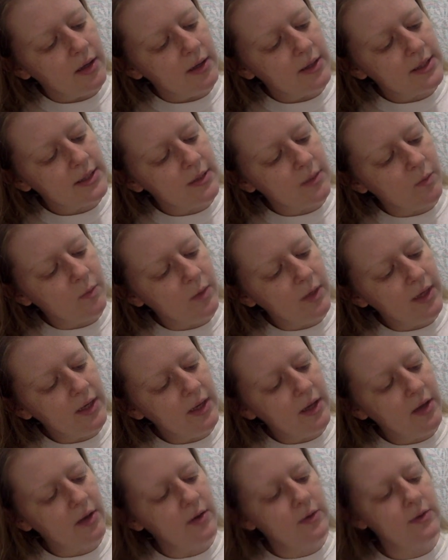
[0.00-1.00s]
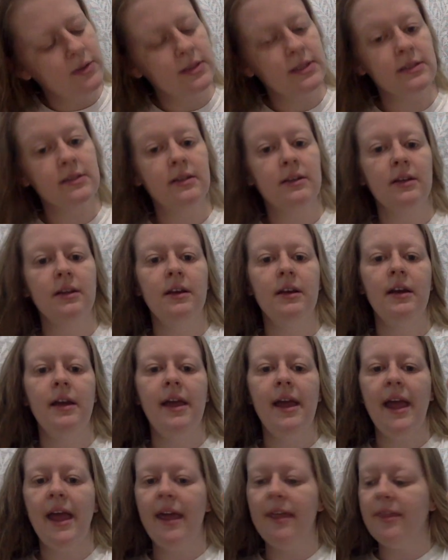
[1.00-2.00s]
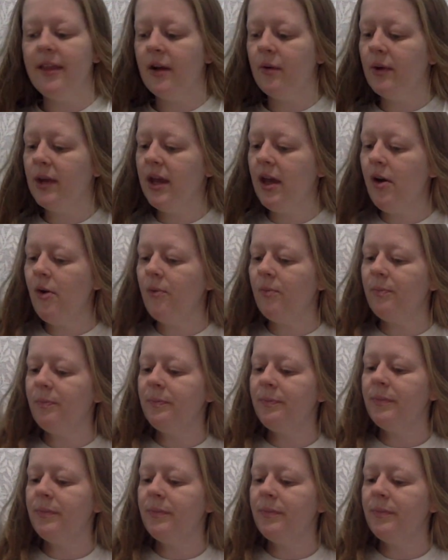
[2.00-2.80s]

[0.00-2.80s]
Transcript: some windows, and there we go.